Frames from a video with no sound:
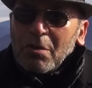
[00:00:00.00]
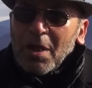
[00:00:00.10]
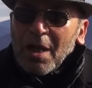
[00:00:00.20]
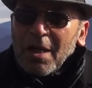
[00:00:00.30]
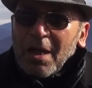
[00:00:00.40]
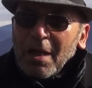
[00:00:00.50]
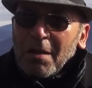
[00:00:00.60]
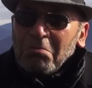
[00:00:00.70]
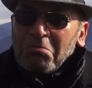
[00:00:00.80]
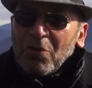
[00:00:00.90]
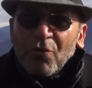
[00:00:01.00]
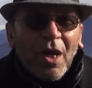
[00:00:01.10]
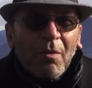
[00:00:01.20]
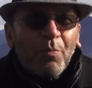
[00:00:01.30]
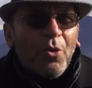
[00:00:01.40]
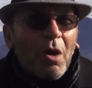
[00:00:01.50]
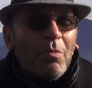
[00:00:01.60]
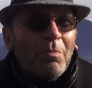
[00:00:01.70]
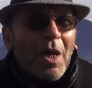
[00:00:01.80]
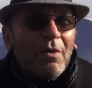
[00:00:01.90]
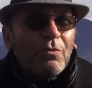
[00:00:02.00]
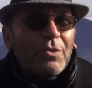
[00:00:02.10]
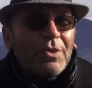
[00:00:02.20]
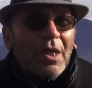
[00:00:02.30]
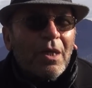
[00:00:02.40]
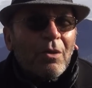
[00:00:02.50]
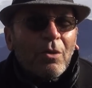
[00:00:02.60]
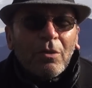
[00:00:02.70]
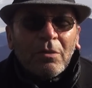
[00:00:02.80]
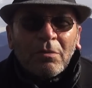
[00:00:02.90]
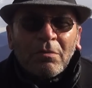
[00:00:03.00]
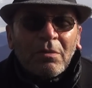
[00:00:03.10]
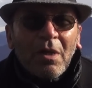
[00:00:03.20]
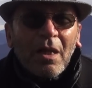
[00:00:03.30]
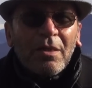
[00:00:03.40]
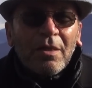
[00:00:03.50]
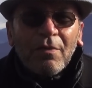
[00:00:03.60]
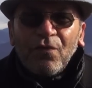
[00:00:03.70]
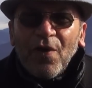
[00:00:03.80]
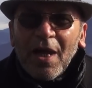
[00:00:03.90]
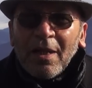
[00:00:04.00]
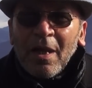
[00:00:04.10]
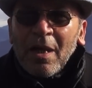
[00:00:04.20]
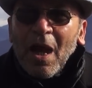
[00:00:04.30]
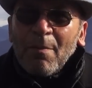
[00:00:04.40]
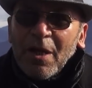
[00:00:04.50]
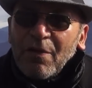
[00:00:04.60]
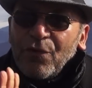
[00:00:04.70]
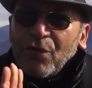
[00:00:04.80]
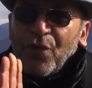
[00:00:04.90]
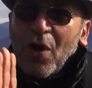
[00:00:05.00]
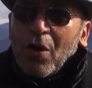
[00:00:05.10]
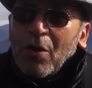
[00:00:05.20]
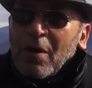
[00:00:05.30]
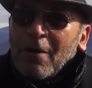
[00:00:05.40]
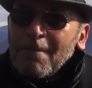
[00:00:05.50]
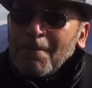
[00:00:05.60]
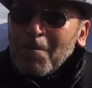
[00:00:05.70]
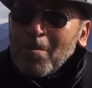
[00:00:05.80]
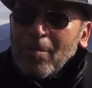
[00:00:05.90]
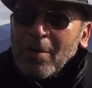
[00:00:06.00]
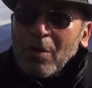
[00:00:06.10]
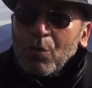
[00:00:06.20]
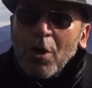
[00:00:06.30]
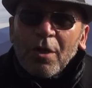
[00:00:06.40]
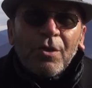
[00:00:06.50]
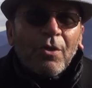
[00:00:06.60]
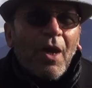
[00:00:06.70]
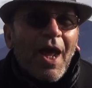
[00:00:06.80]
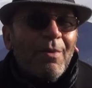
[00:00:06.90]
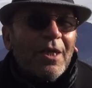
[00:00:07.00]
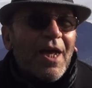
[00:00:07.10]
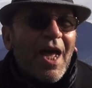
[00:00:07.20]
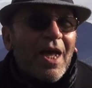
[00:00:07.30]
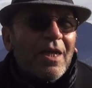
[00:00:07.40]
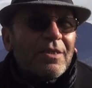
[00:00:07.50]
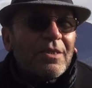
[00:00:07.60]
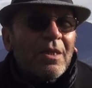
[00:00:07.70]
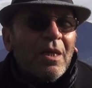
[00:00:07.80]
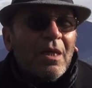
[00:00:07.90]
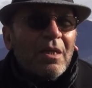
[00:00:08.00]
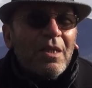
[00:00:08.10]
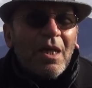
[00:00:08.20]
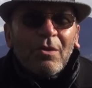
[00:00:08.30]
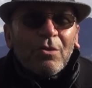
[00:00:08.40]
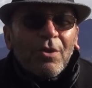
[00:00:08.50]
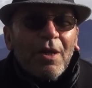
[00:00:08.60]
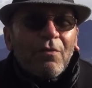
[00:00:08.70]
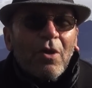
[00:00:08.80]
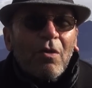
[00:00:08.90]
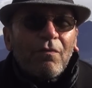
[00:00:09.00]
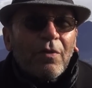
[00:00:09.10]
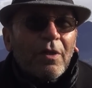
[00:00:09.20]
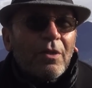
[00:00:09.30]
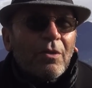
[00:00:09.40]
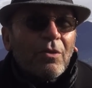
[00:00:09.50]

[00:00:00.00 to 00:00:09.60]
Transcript: any real problem, I have to say, I didn't find. I mean, if you follow what your Lama does, then you don't have conflict,